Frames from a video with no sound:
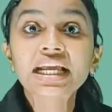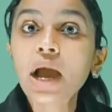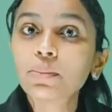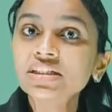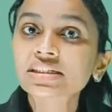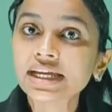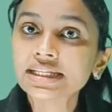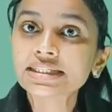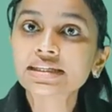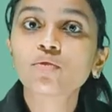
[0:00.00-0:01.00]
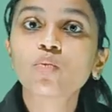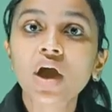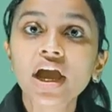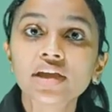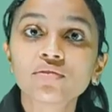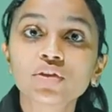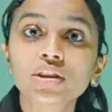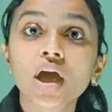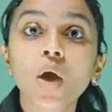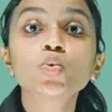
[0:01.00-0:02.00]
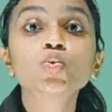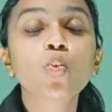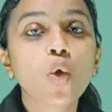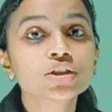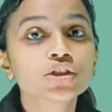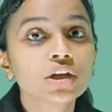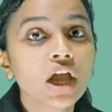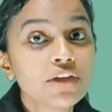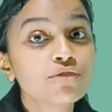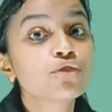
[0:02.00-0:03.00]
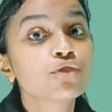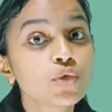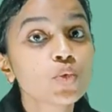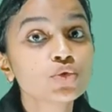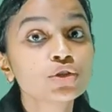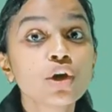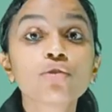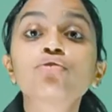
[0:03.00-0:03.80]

Camels can survive without water and food